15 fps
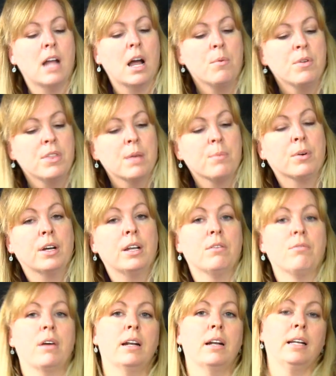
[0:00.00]
not one that we're going
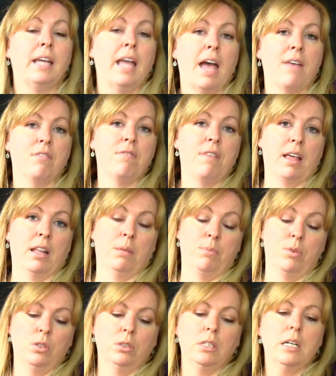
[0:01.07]
to readily have
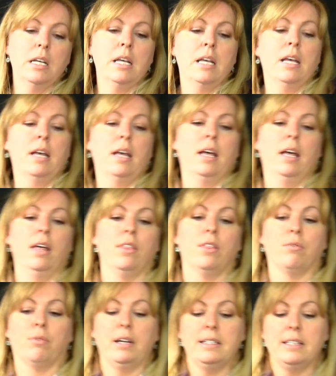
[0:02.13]
available.
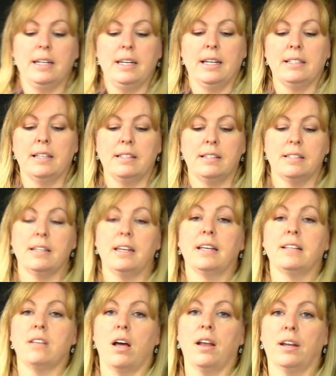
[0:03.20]
The reason is this is an
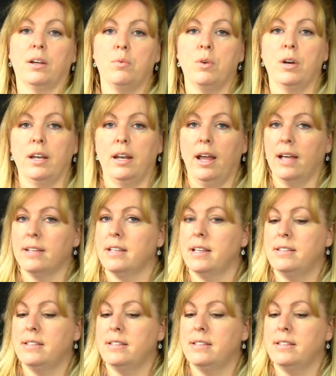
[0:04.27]
exotic wood. As I